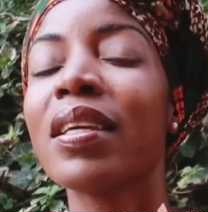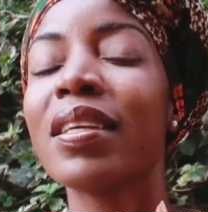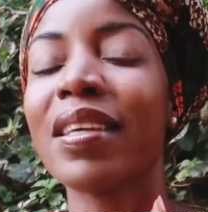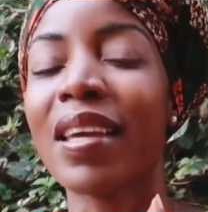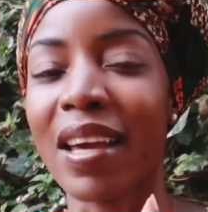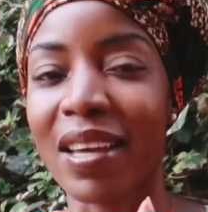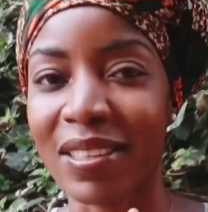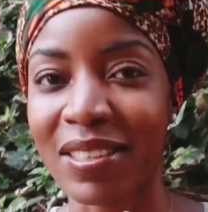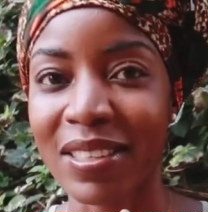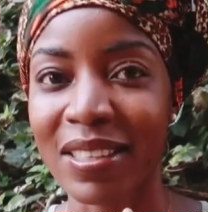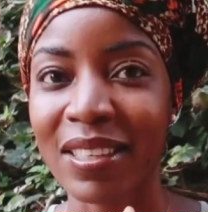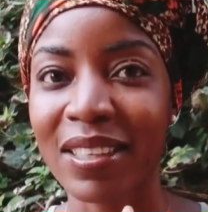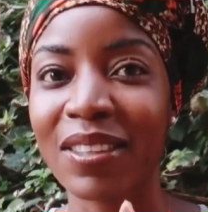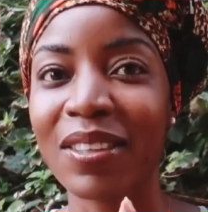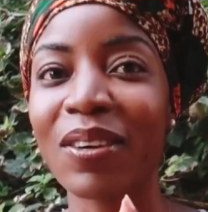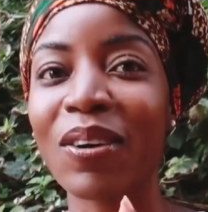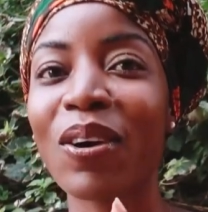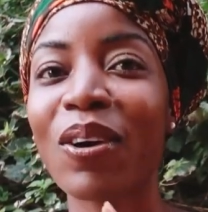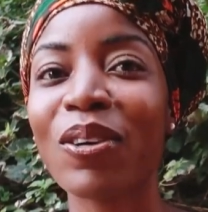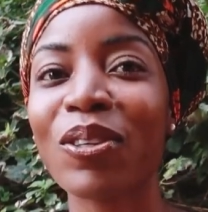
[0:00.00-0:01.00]
yes,
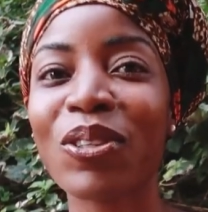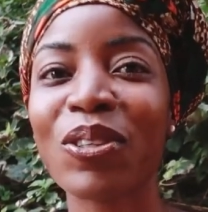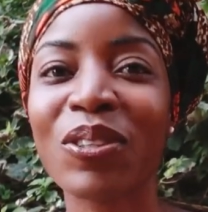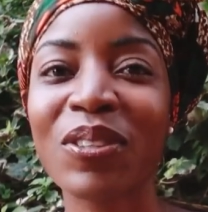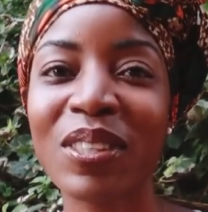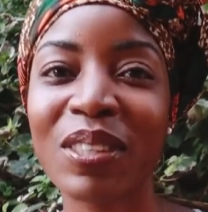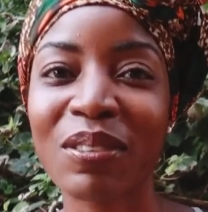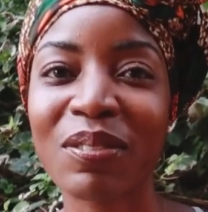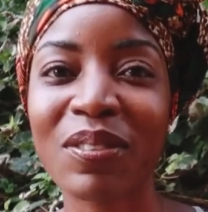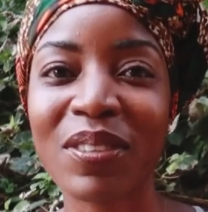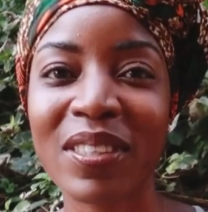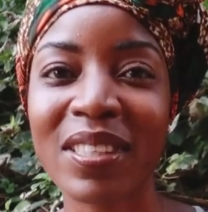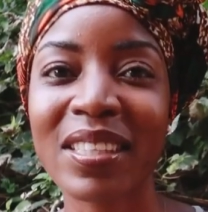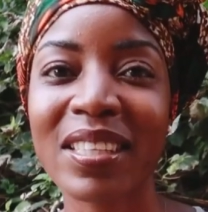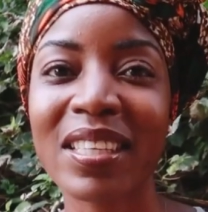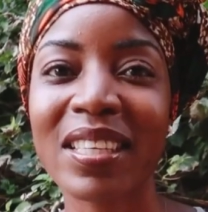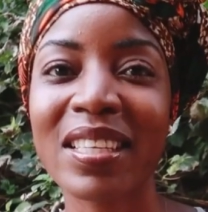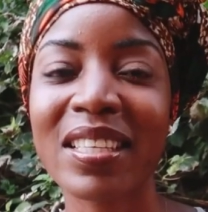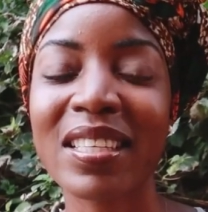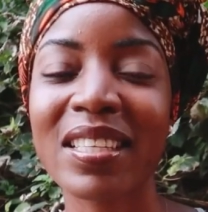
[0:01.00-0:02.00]
the cultural
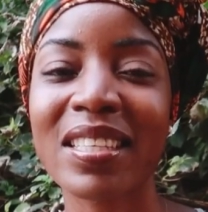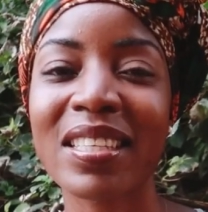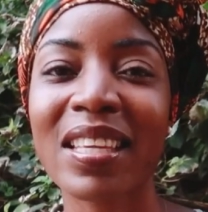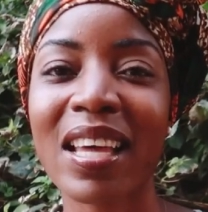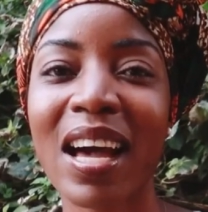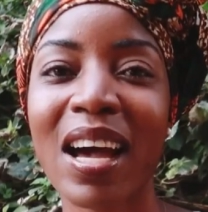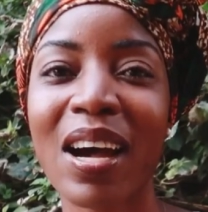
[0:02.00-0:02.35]
differences